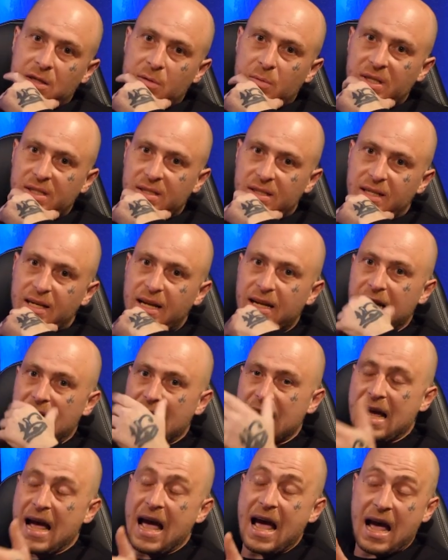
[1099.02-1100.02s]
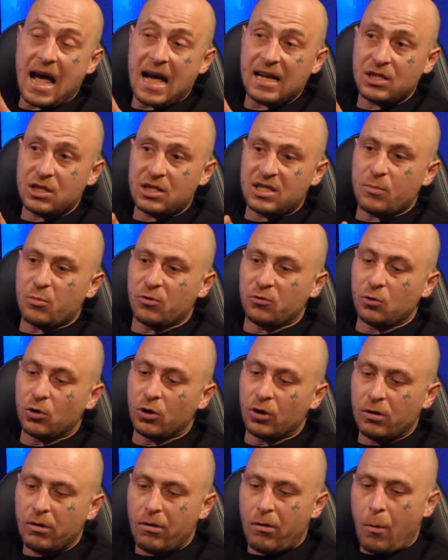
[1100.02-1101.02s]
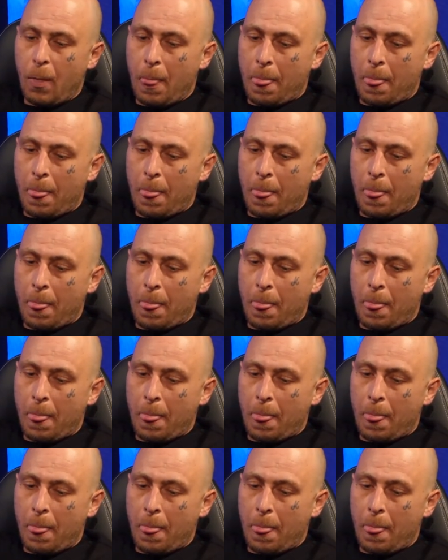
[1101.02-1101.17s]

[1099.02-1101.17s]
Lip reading: I mean? And as you said before,